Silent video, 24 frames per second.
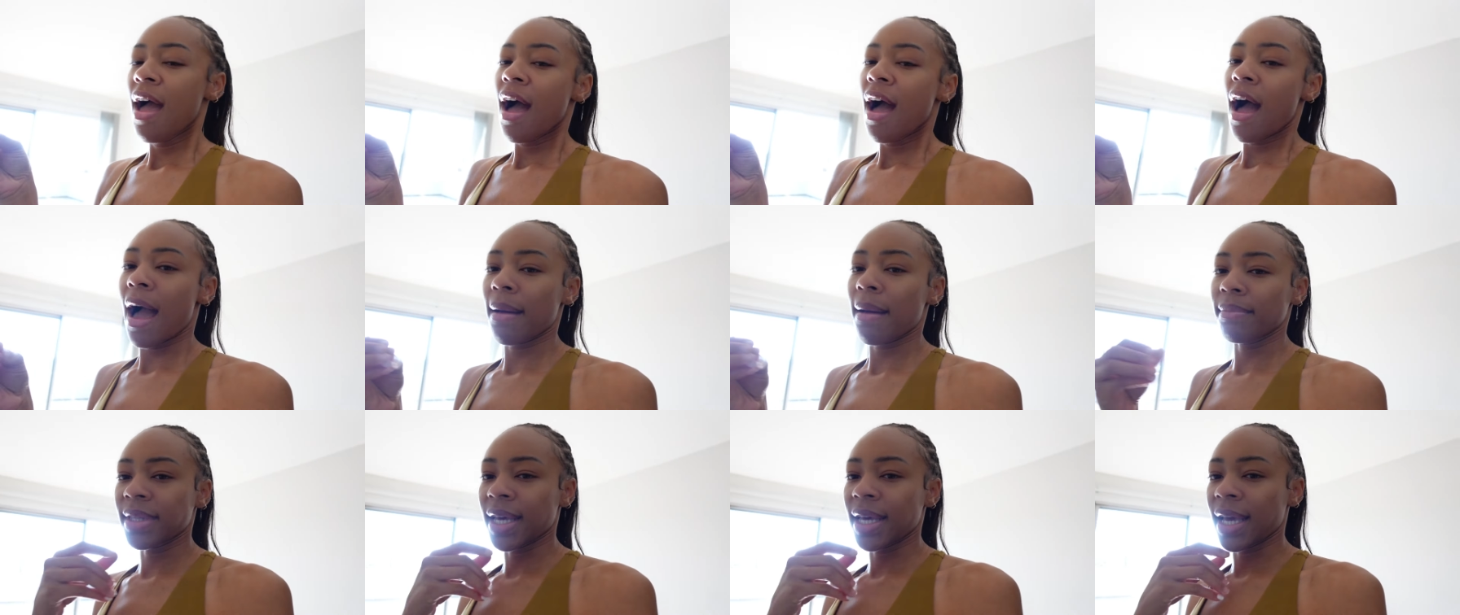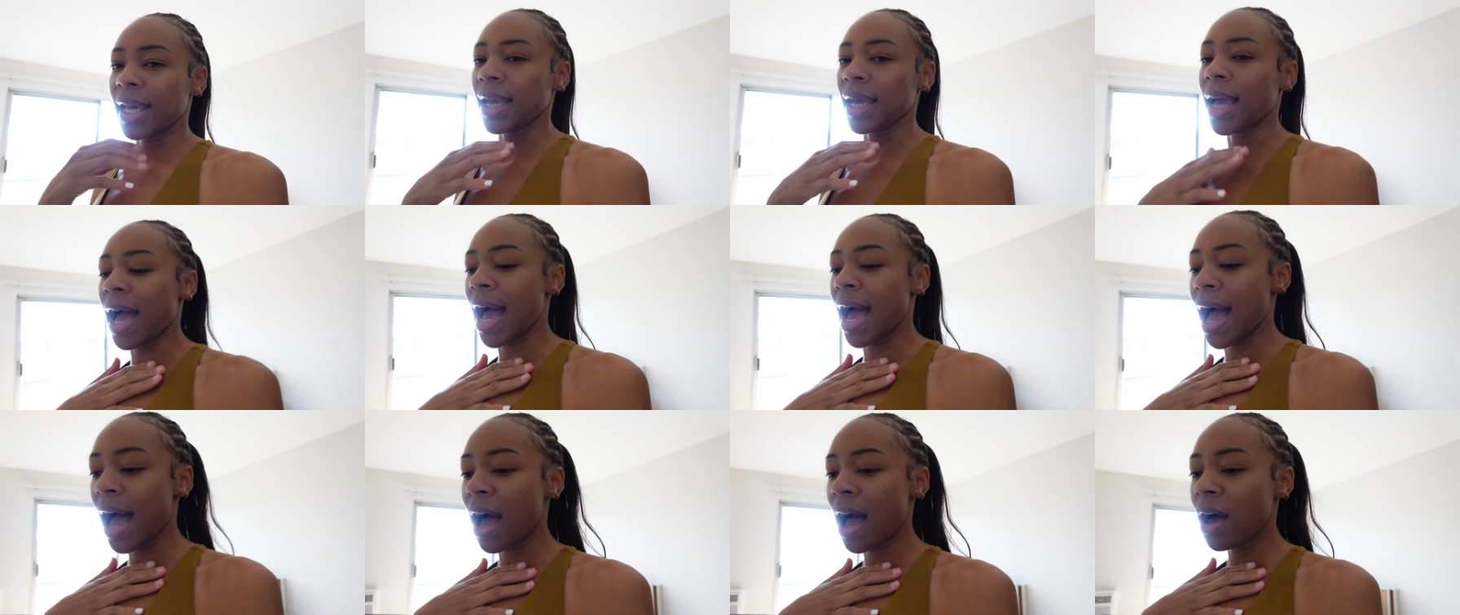I'm like,
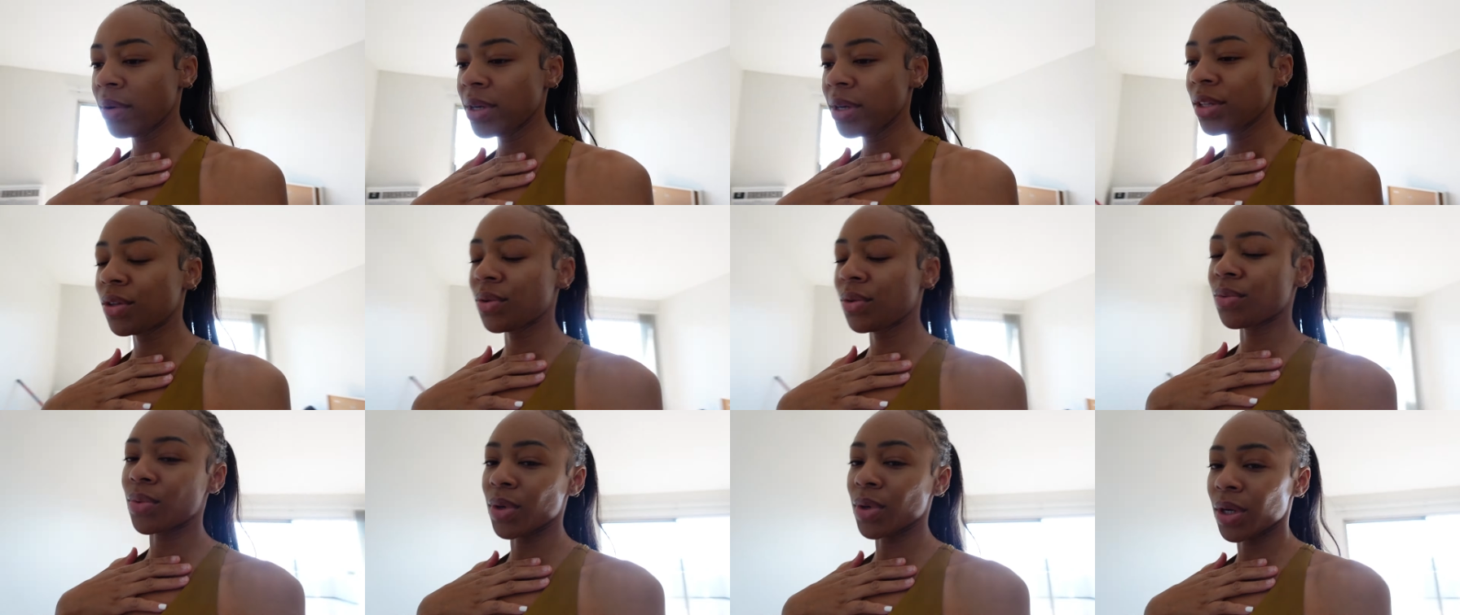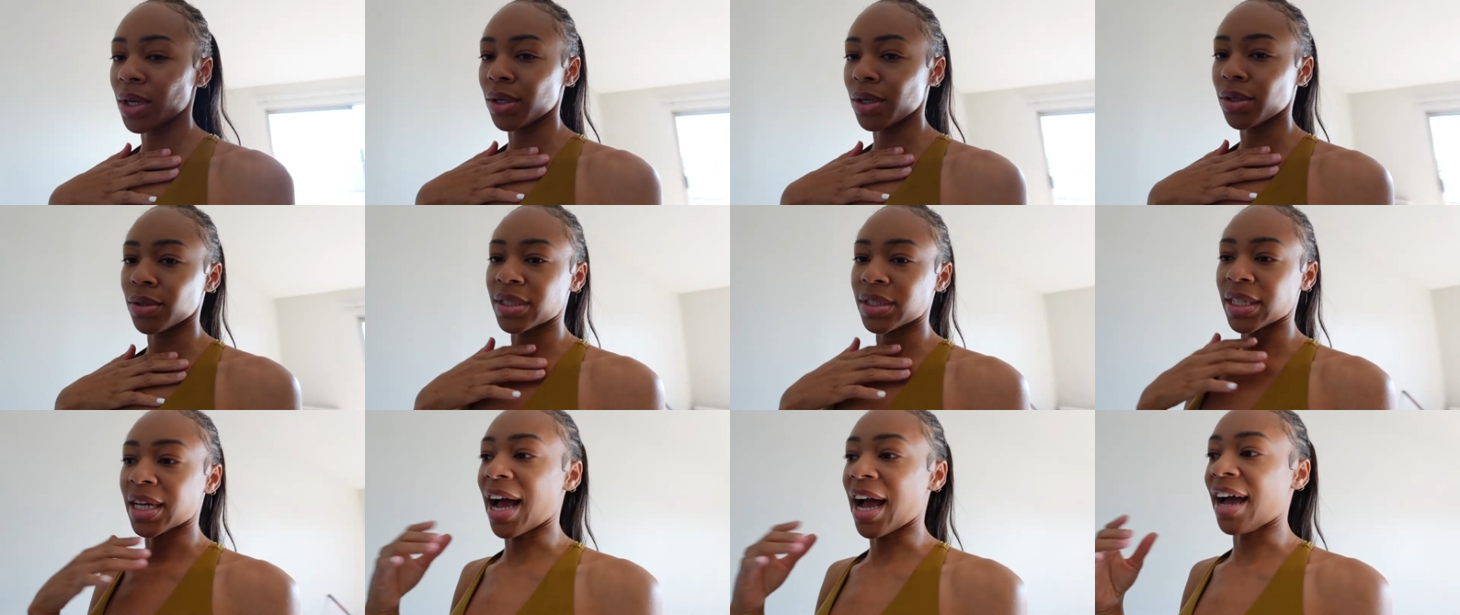how in the
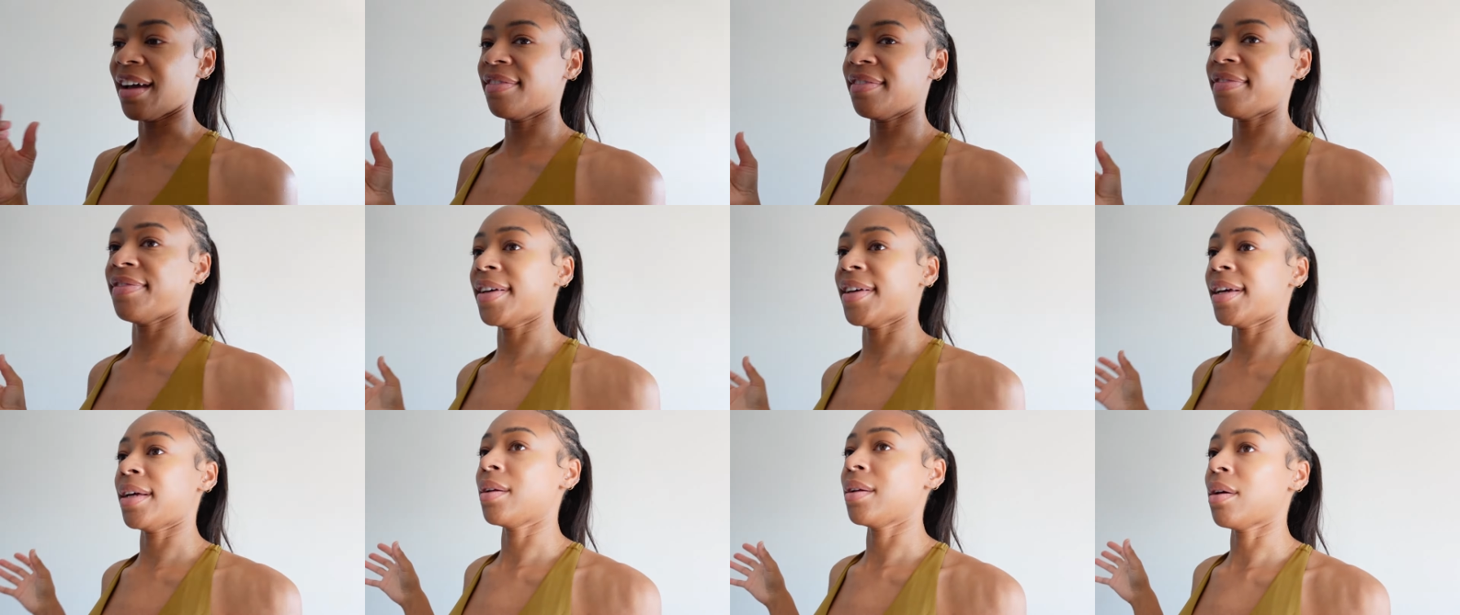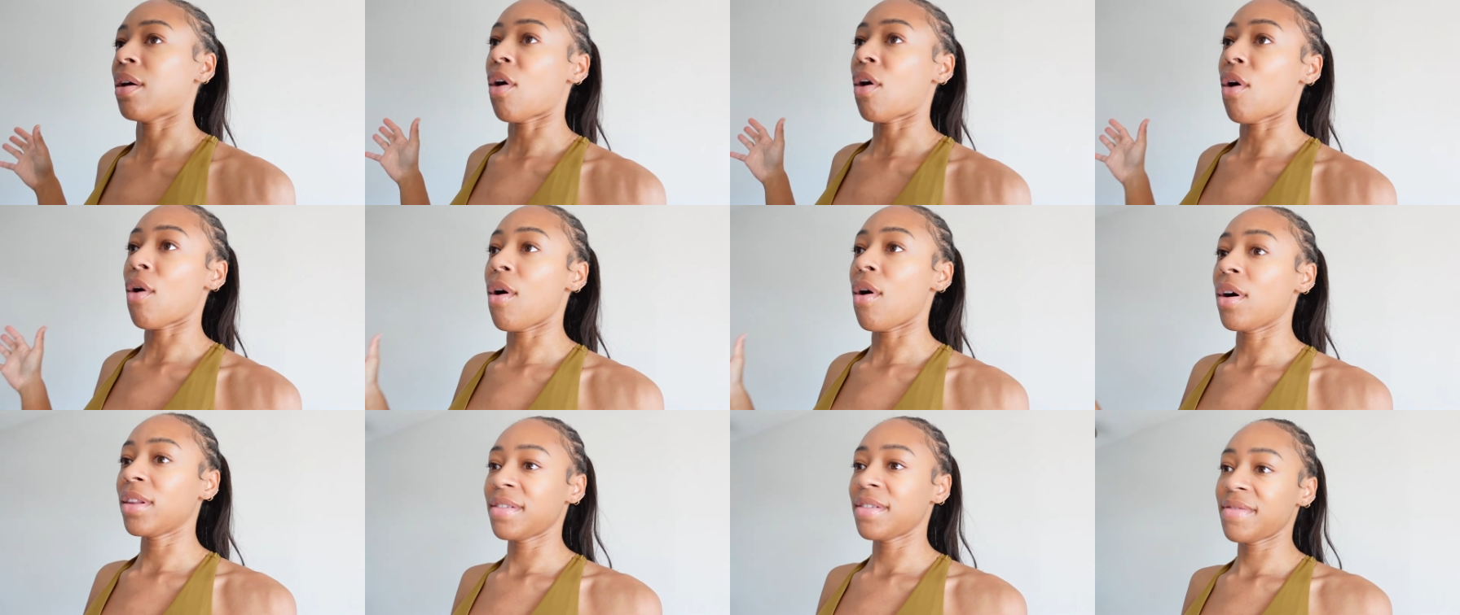world did I fit
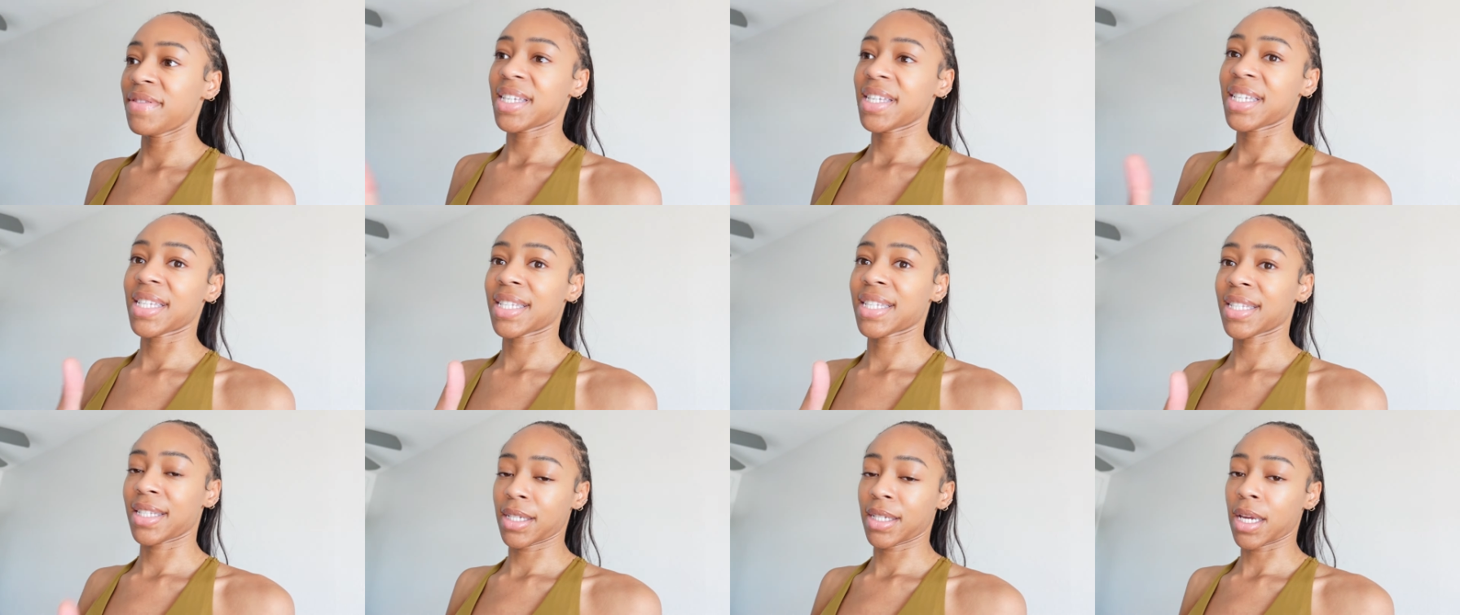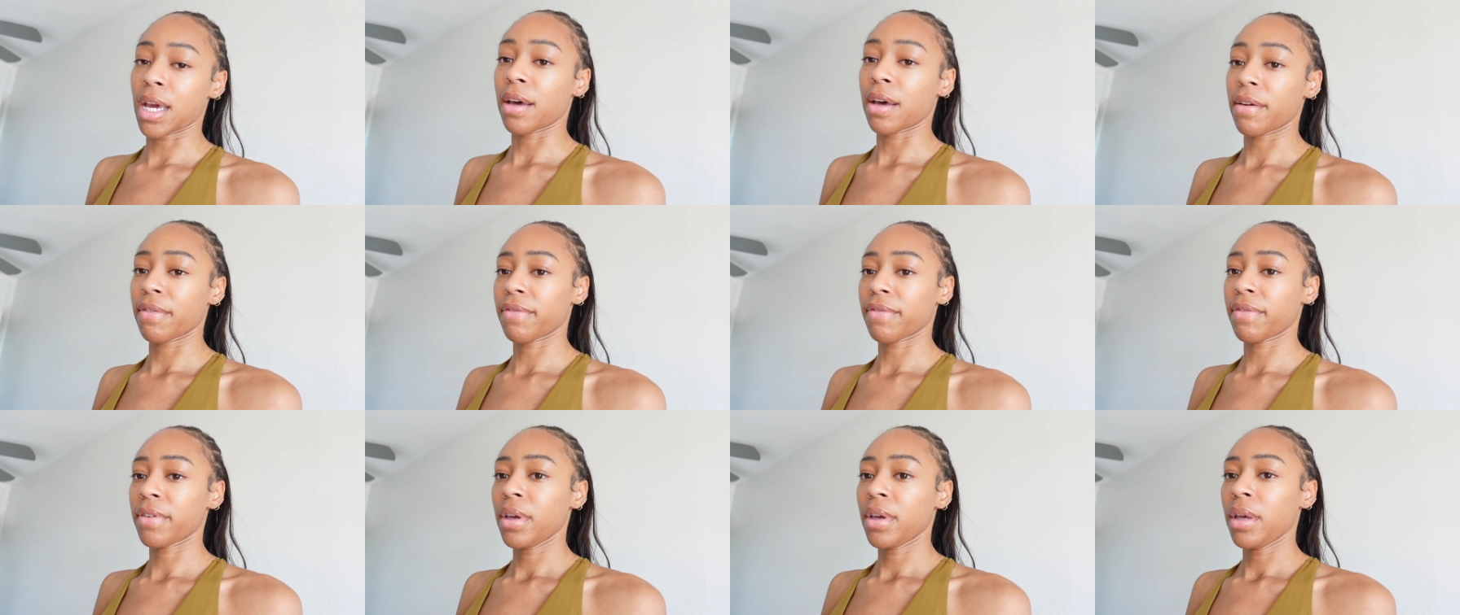all of this
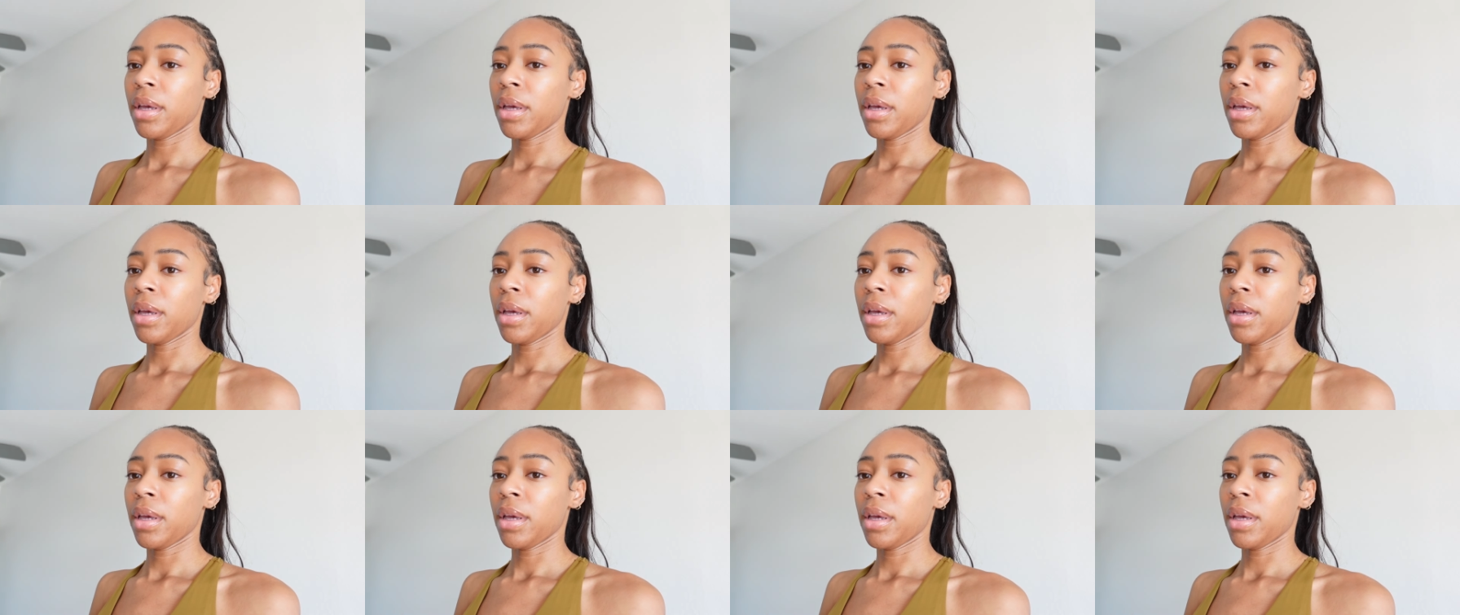stuff